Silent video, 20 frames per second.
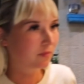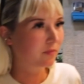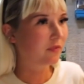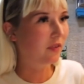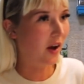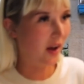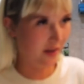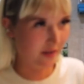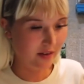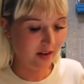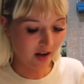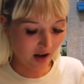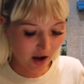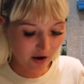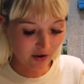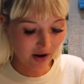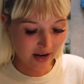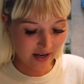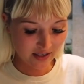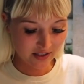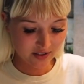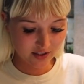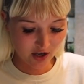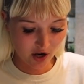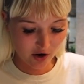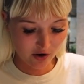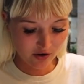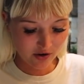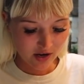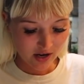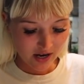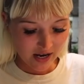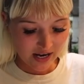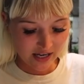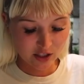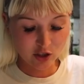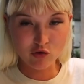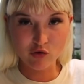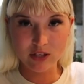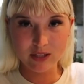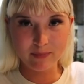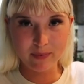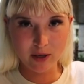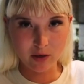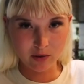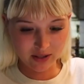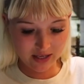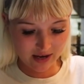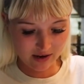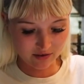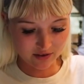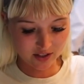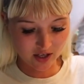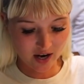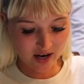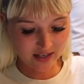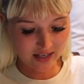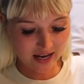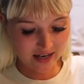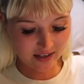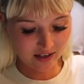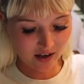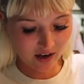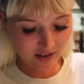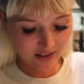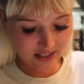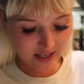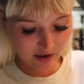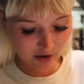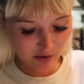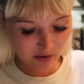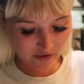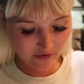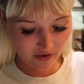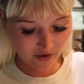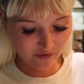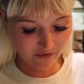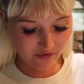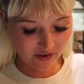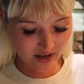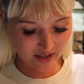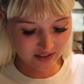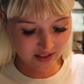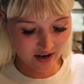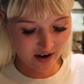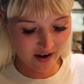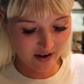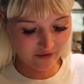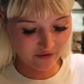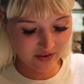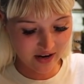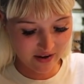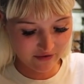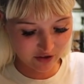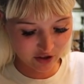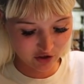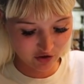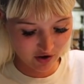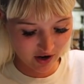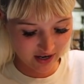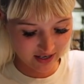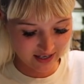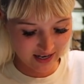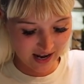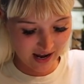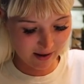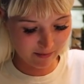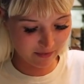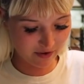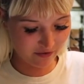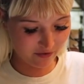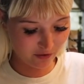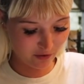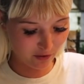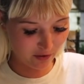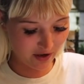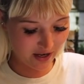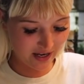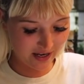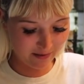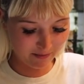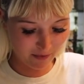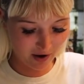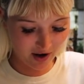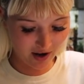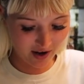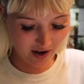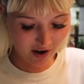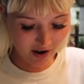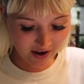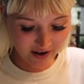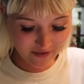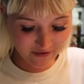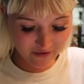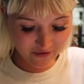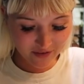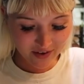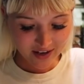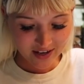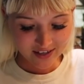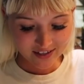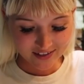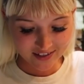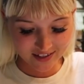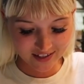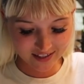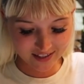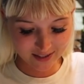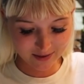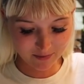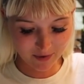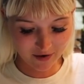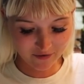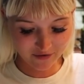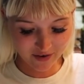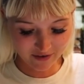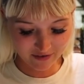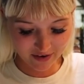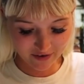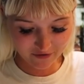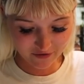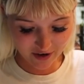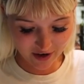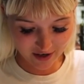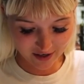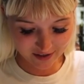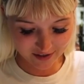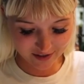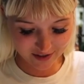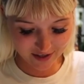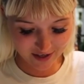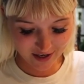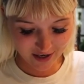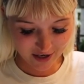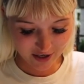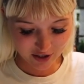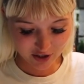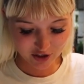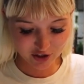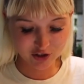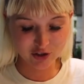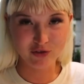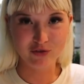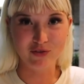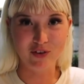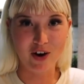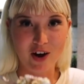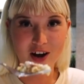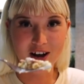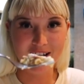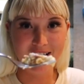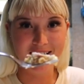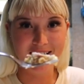Fine. Okay, so it's crispy on the outside, and I'll tell you a fun fact, I have never tried lamb before in my life, so this is my very first try.